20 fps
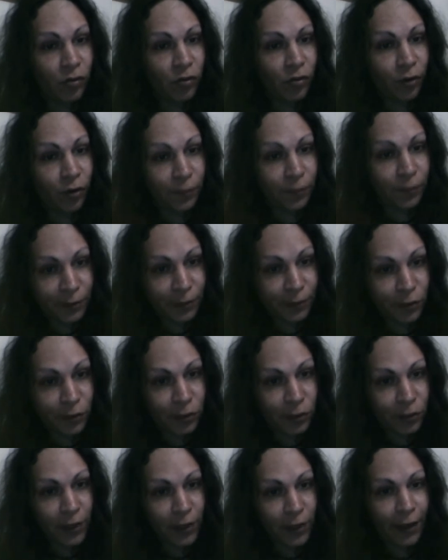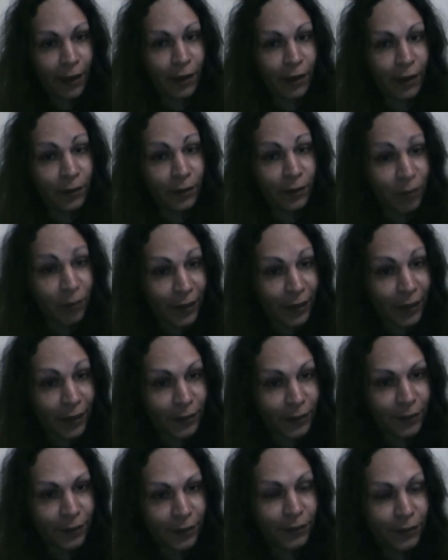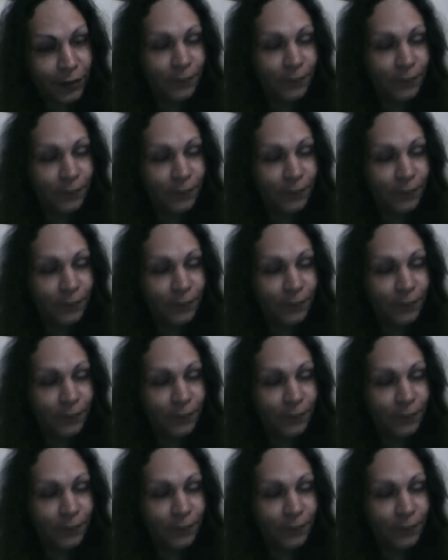groups and places.